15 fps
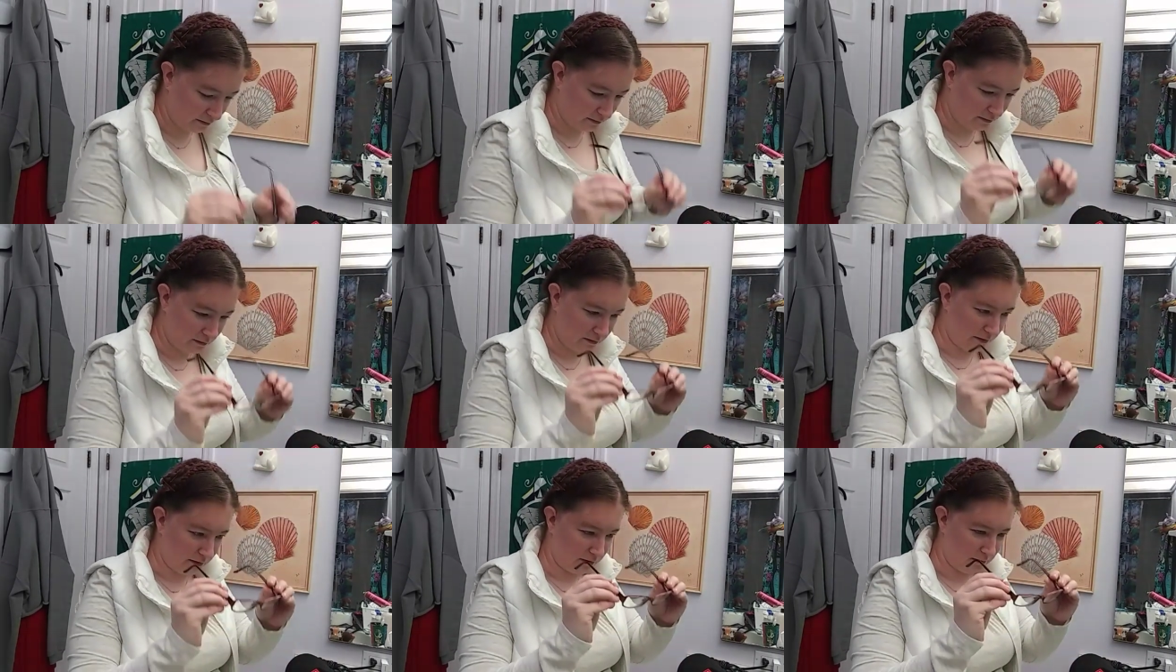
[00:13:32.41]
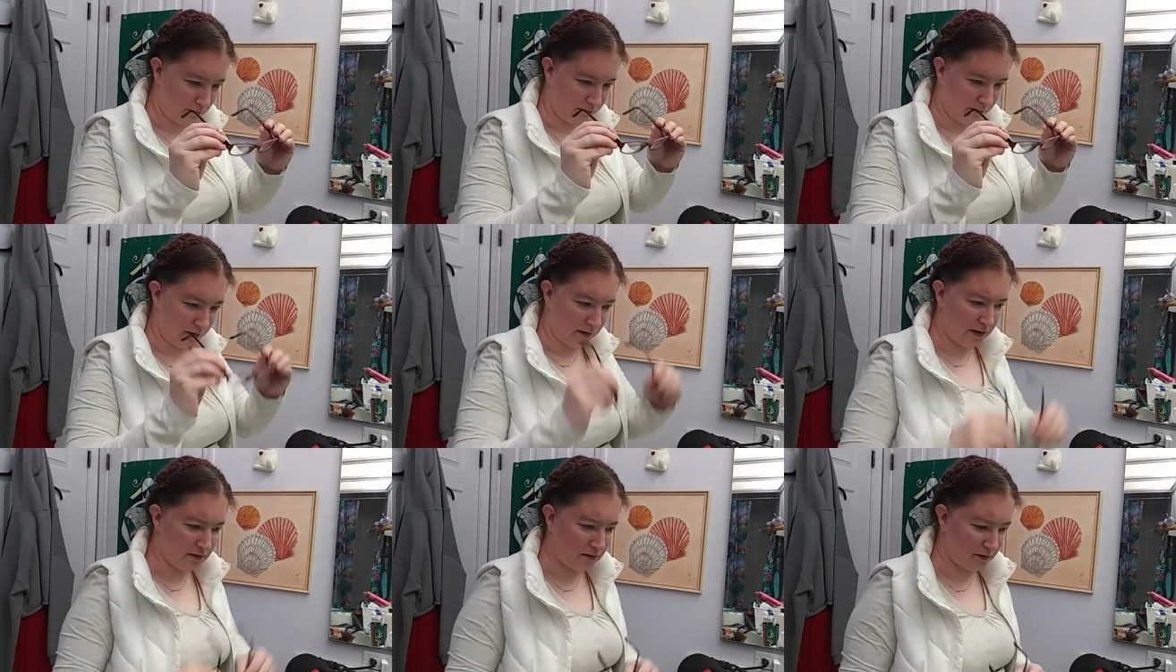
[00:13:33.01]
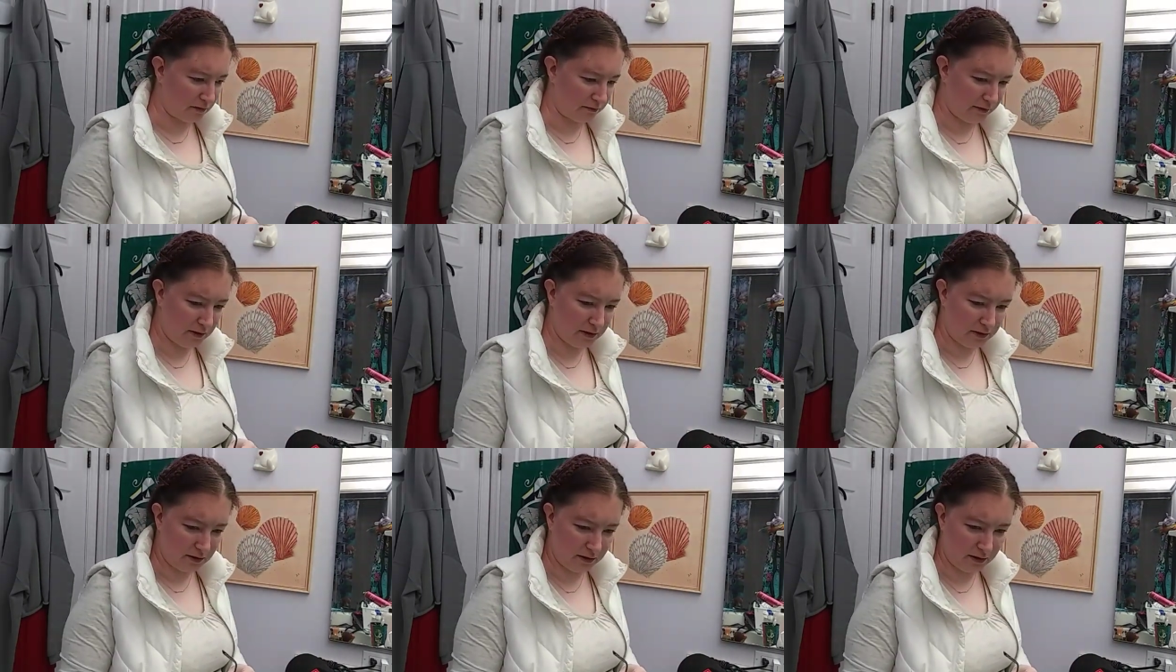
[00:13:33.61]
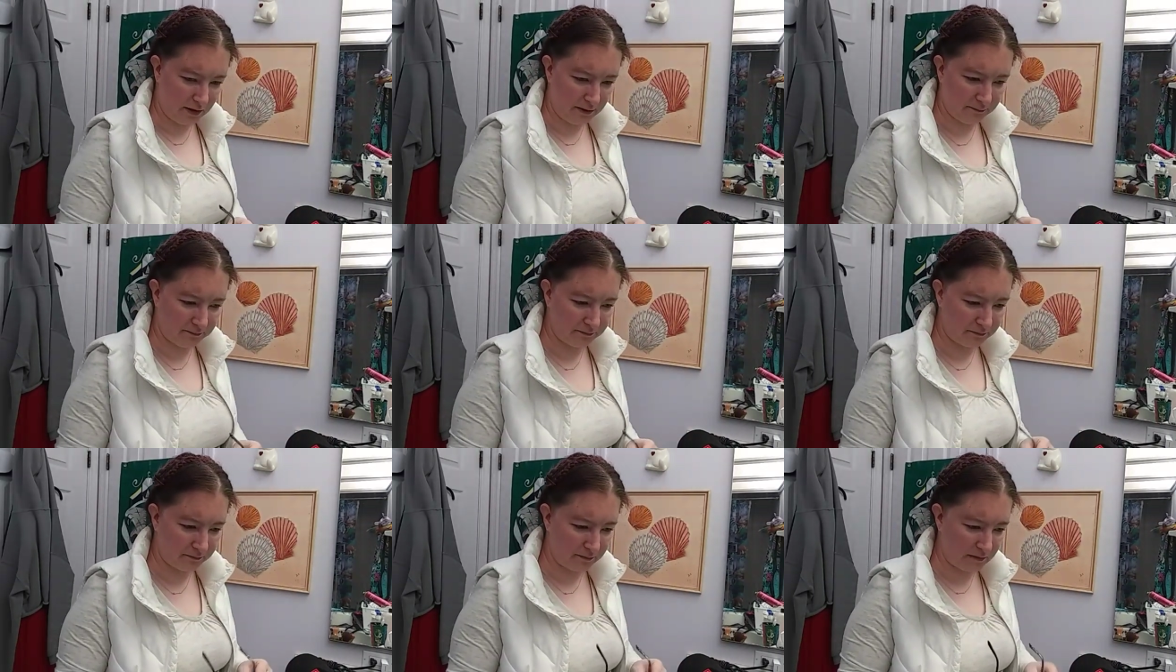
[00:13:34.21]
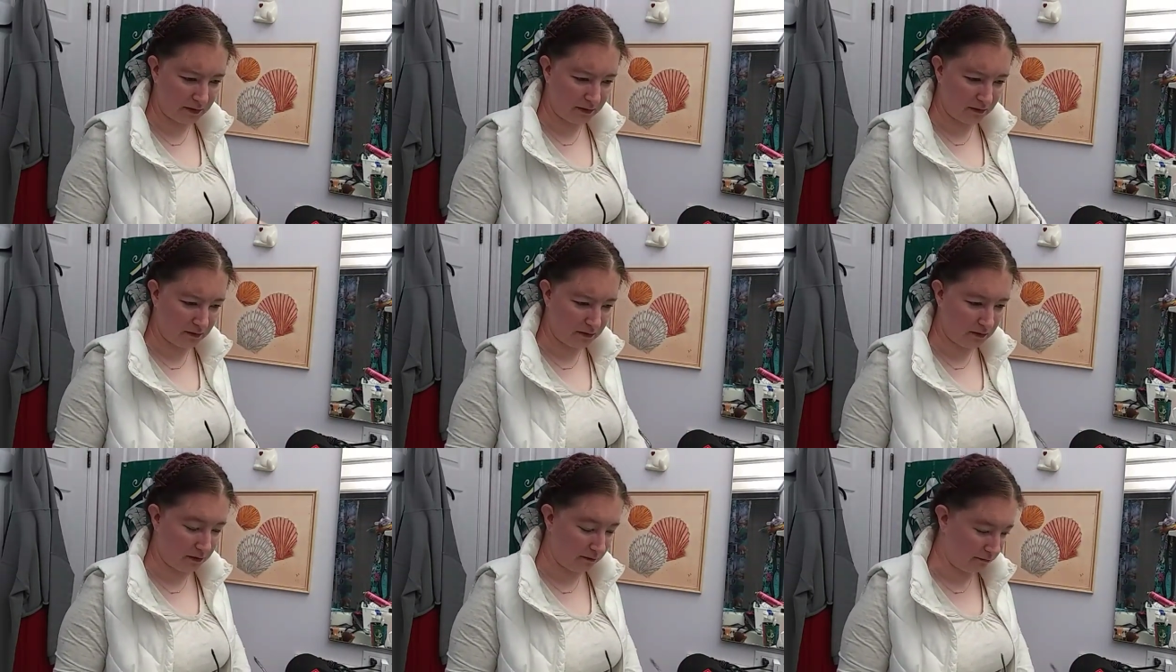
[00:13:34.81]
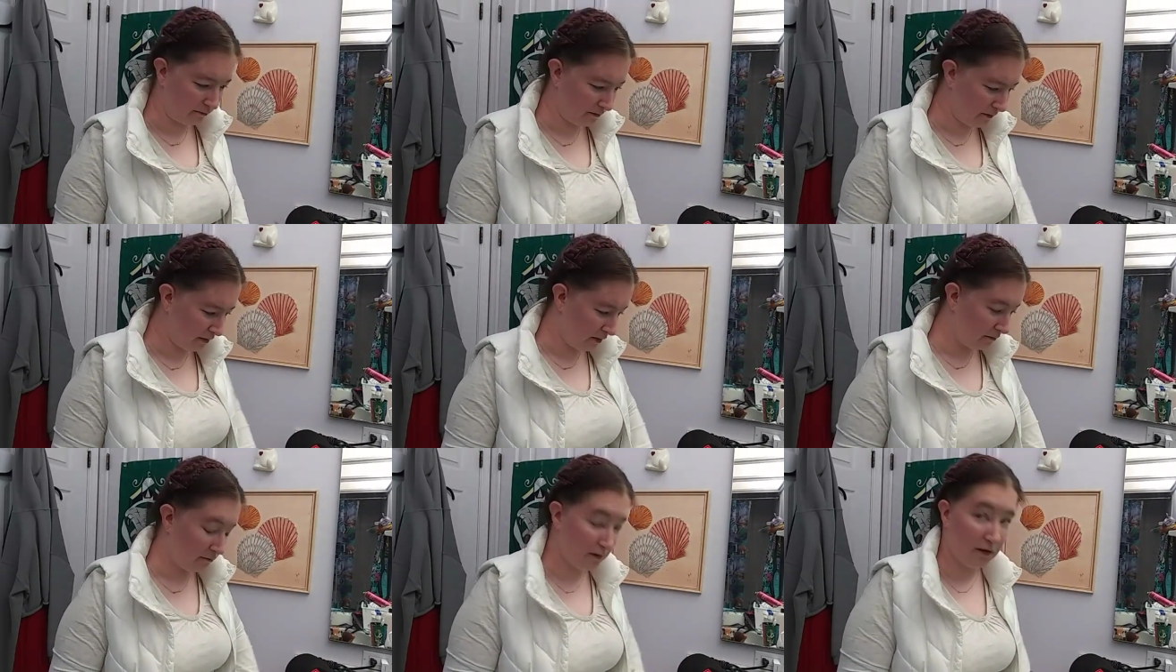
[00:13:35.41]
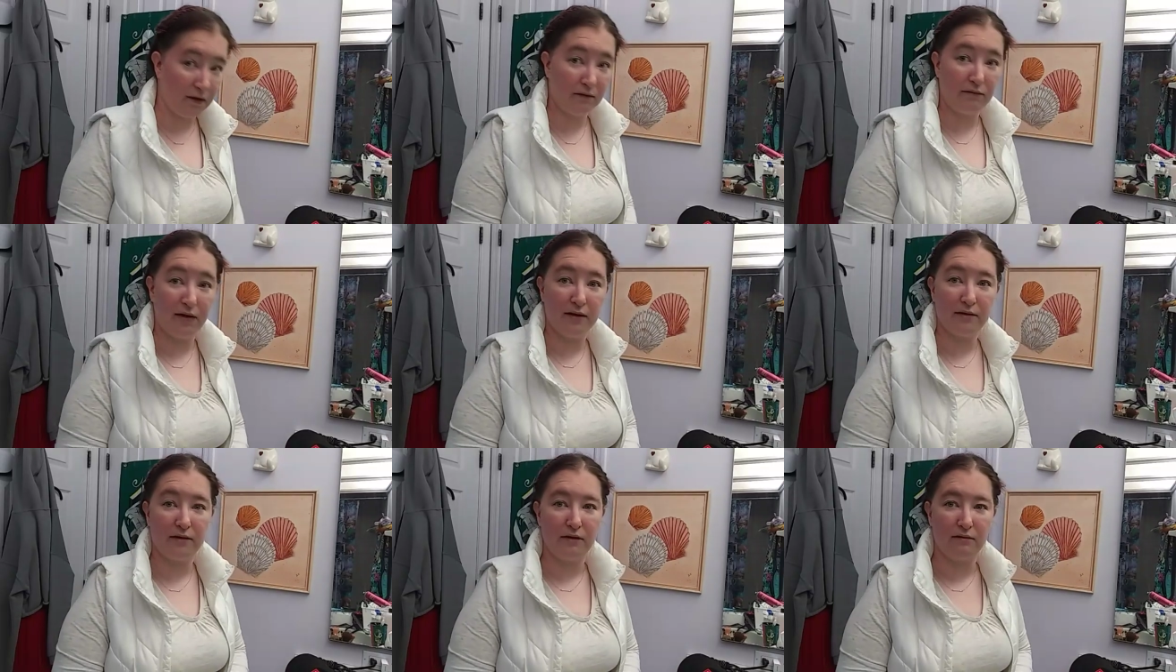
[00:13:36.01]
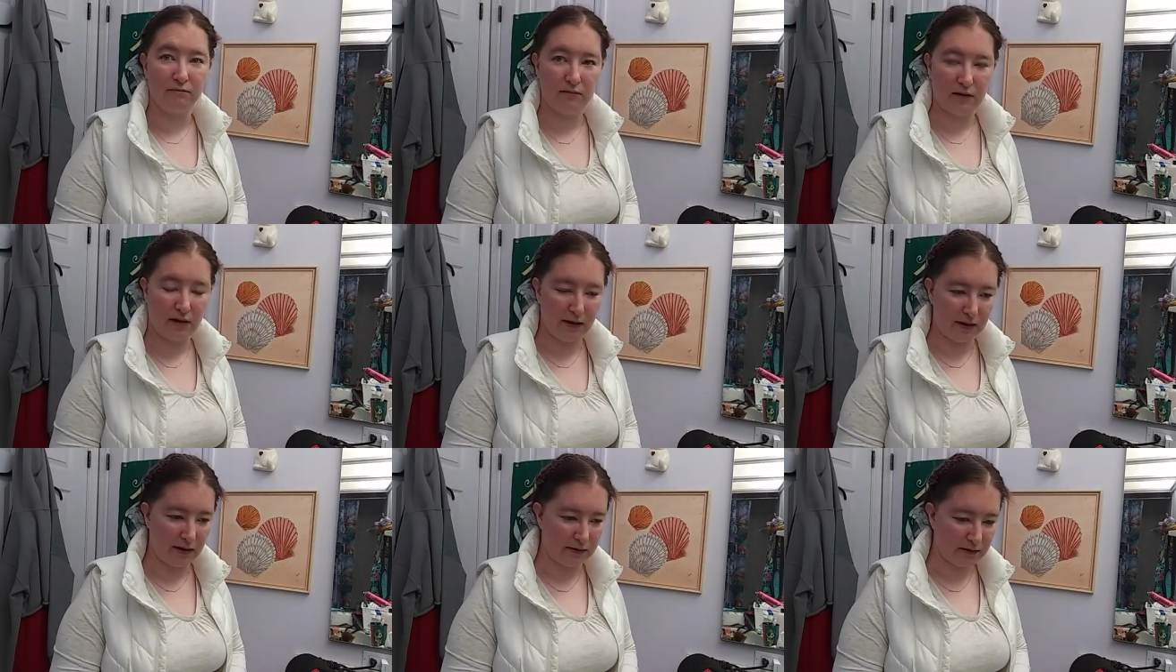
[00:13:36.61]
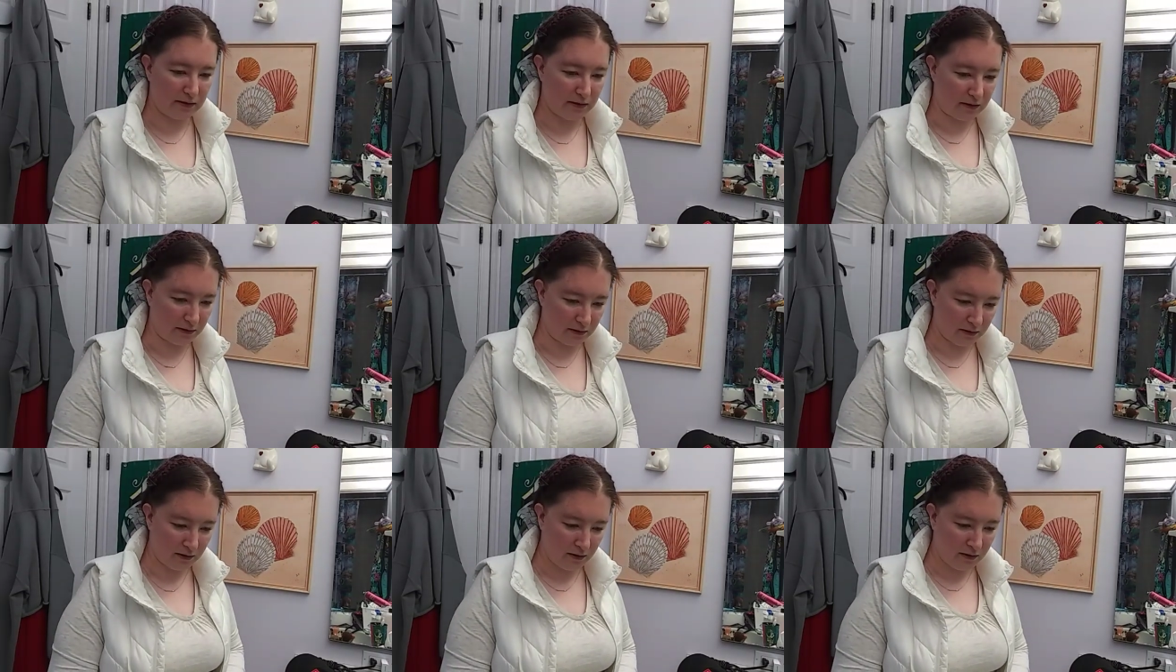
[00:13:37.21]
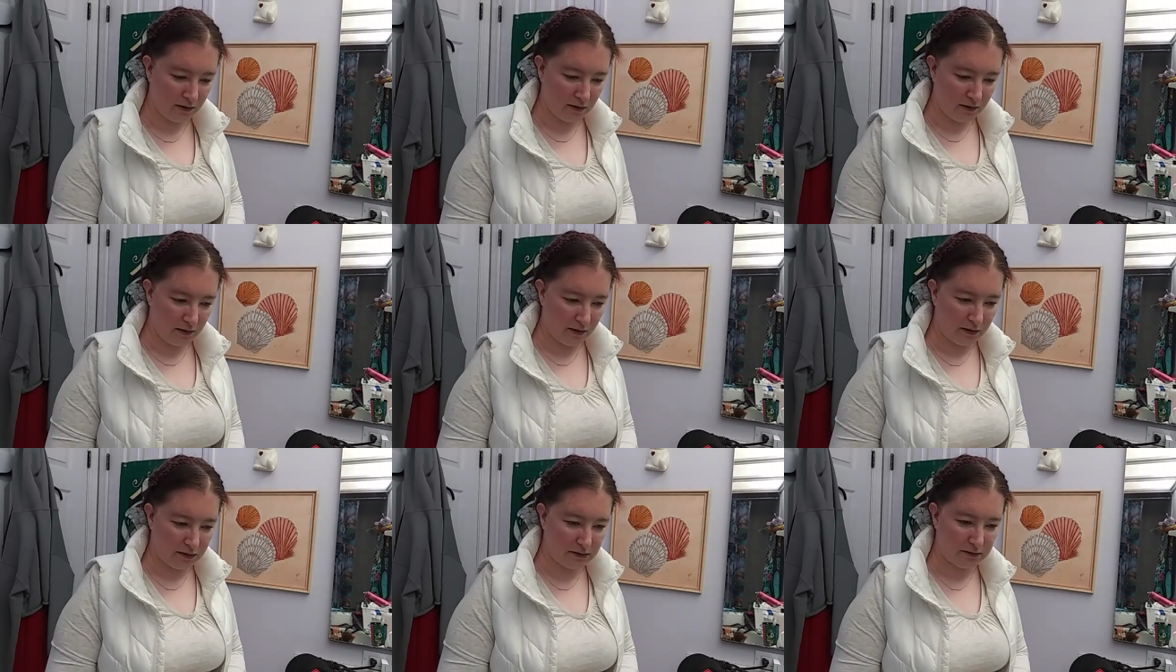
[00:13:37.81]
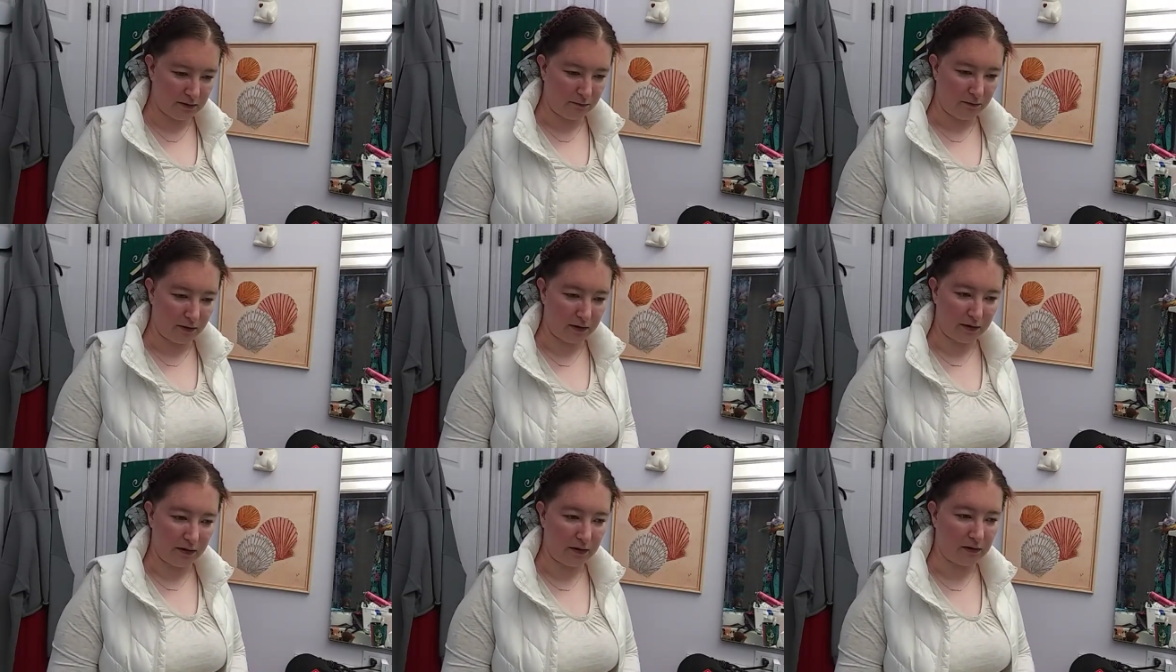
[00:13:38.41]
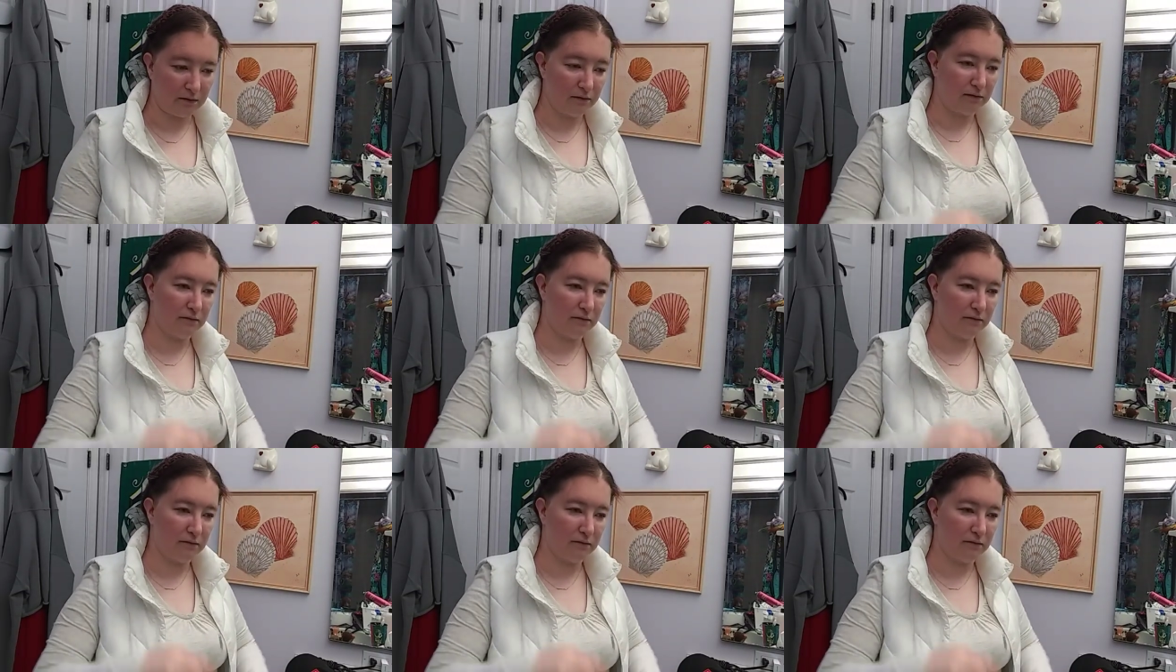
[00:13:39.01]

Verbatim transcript: Hey, your glasses are really dirty. Um, but I find the eyeglass cleaner. It's somewhere in here.